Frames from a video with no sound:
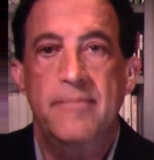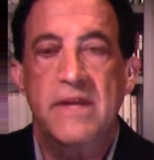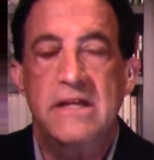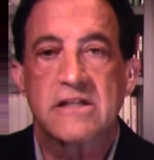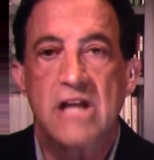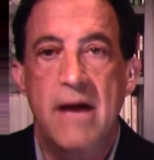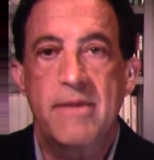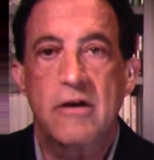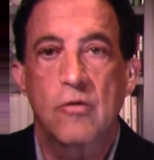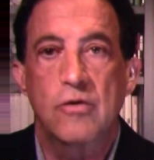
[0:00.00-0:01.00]

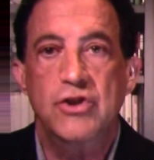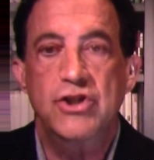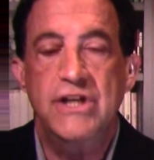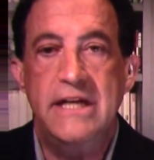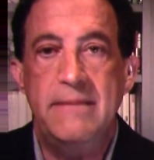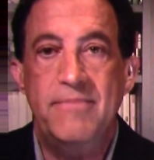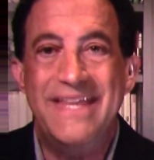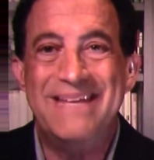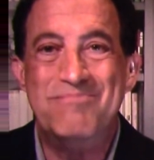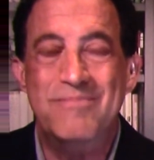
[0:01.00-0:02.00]
Islamic regime
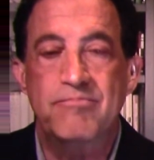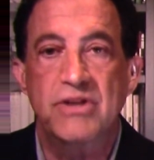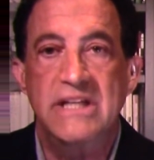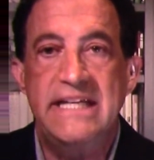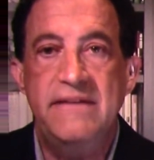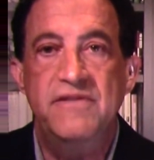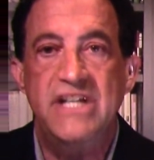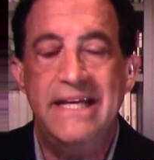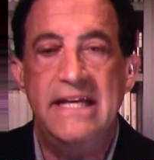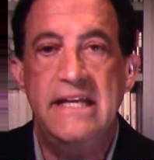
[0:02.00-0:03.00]
that believes
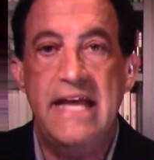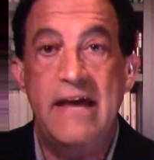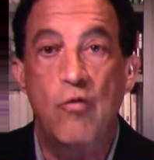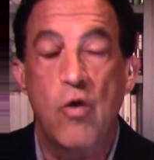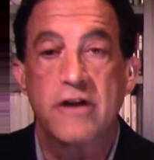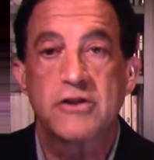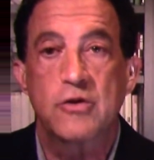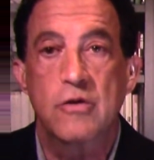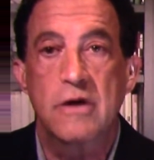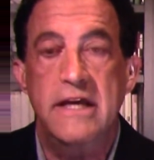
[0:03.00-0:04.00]
in and wants
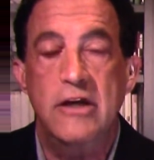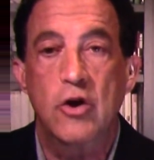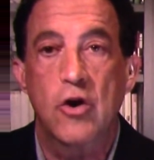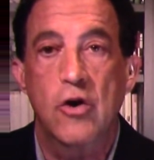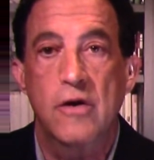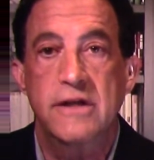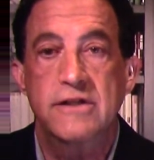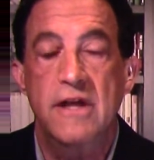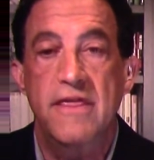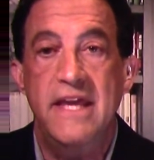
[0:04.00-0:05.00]
to
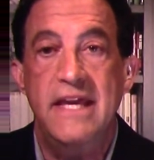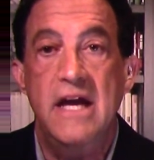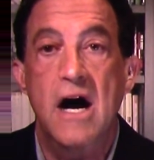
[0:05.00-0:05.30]
encourage the